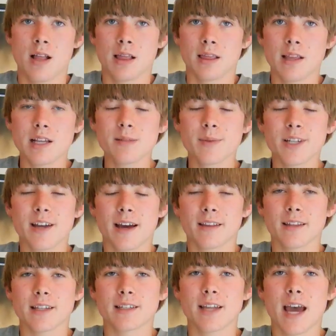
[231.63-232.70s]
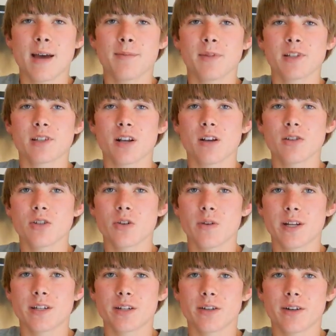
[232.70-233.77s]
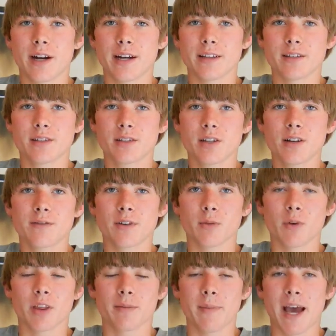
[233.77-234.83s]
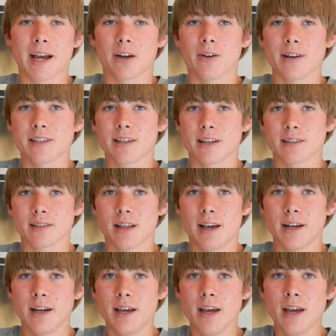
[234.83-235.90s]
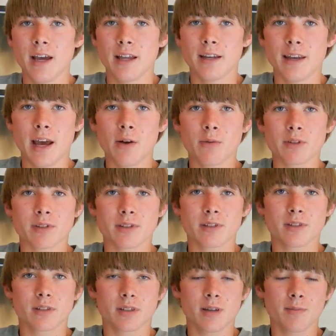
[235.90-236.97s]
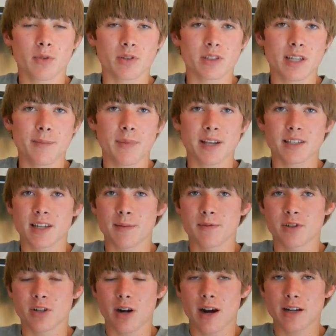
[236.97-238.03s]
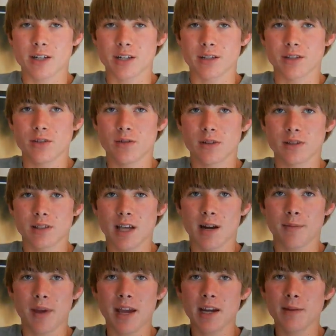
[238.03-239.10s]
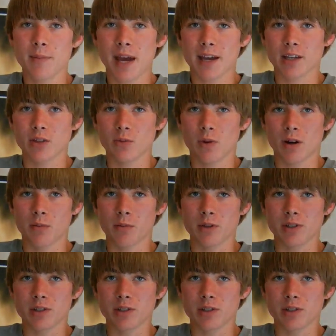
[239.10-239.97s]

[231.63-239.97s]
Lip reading: Last but not least, Apple has also integrated Server with Mac OS X Lion. Now with simple step-by-step directions, you can set up any Mac you want with